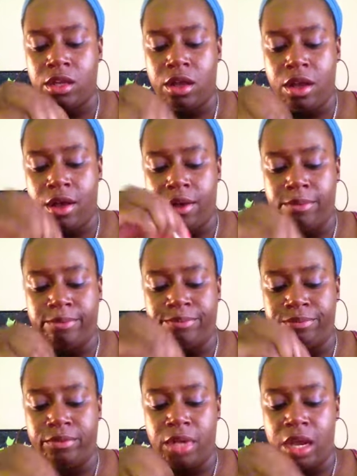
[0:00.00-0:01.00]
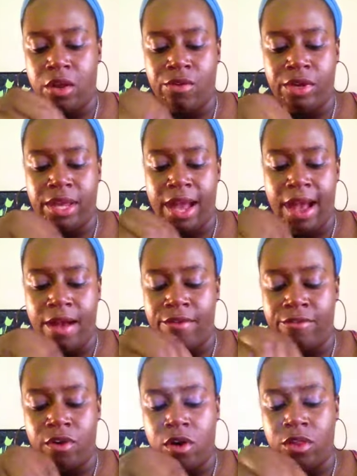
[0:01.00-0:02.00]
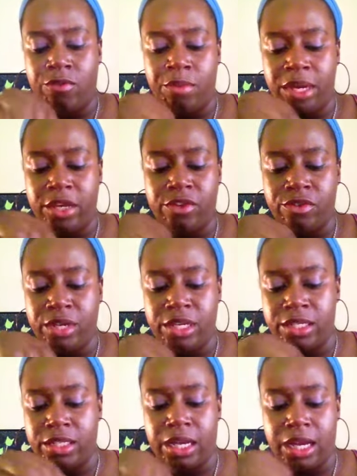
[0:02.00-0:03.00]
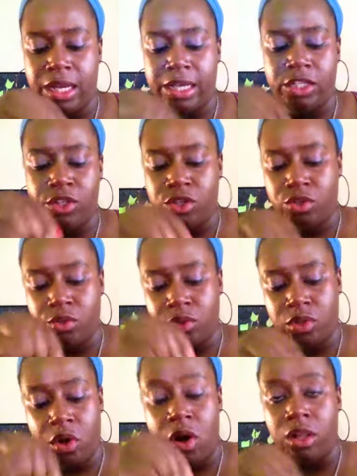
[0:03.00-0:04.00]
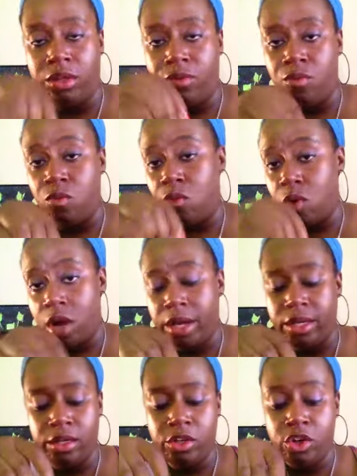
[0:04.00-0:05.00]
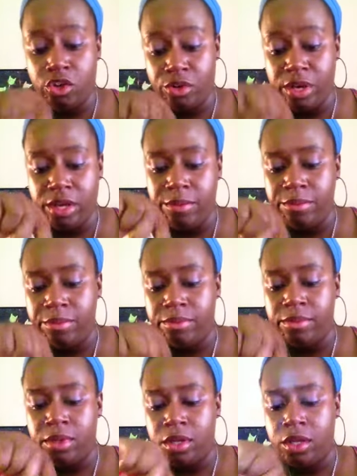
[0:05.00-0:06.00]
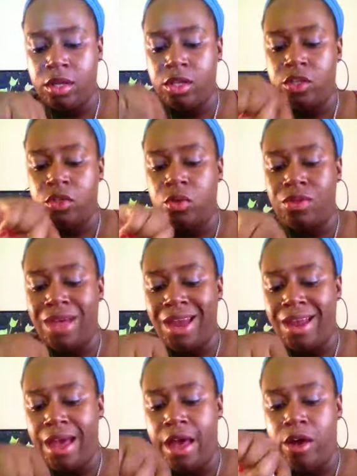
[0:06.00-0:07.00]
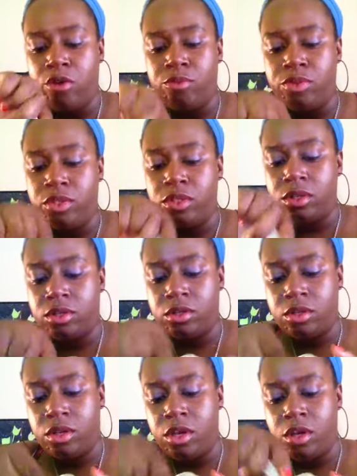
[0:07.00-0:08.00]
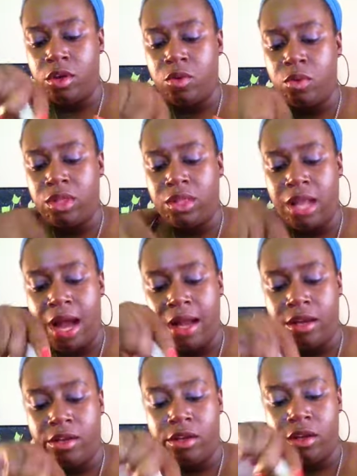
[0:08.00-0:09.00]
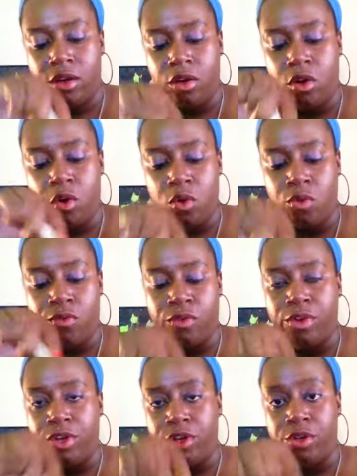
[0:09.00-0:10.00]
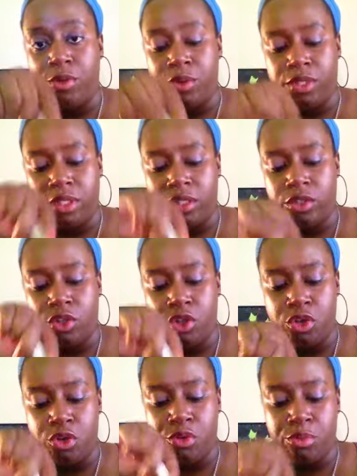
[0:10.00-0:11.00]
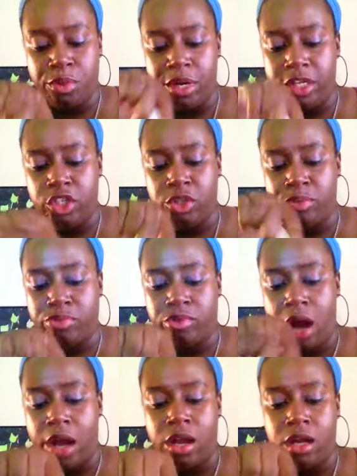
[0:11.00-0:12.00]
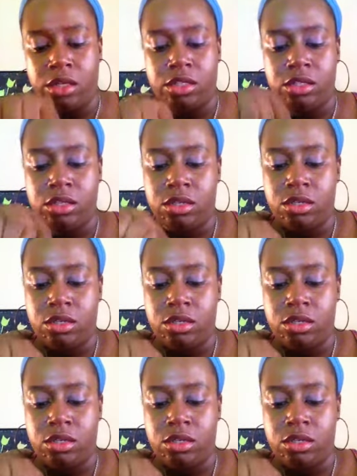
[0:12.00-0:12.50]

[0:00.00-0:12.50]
I already have all of my ingredients that I like to use all in one cream, so that helps with not overusing too much product.